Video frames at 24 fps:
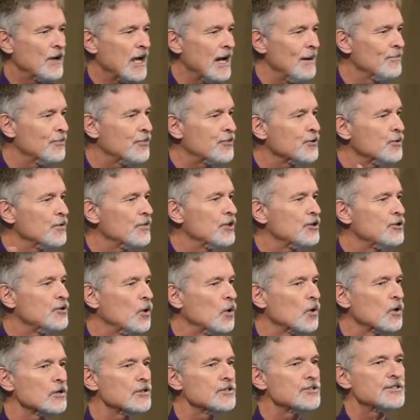come through the
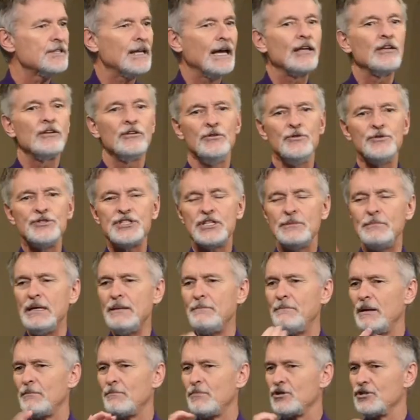doors that used to be
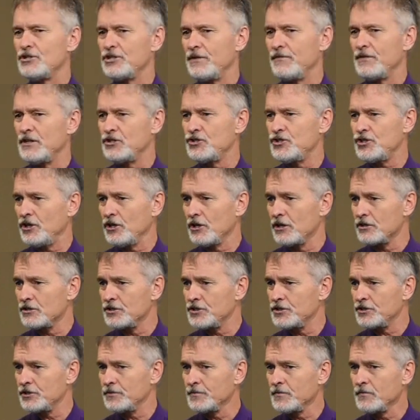members of the
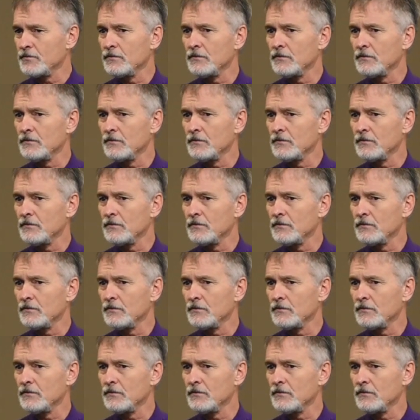church.